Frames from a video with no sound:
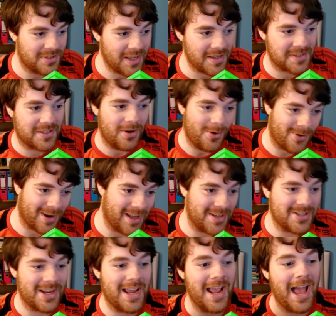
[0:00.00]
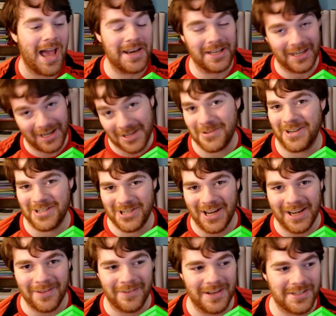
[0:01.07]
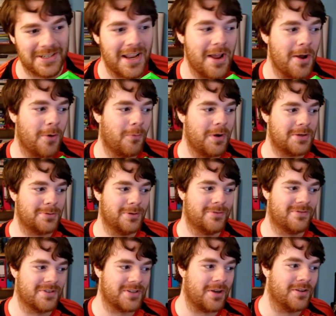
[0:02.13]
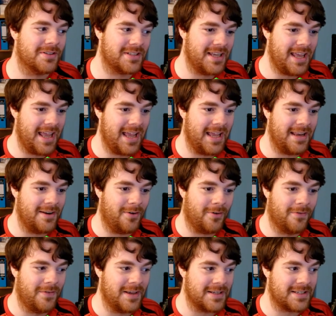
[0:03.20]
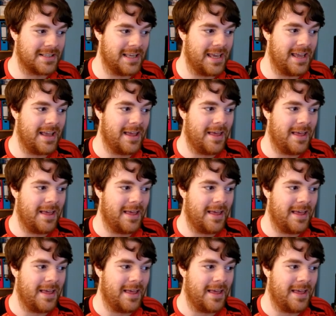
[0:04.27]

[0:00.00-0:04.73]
Dusk, Urianger, and an electric jellyfish, which would result in, obviously,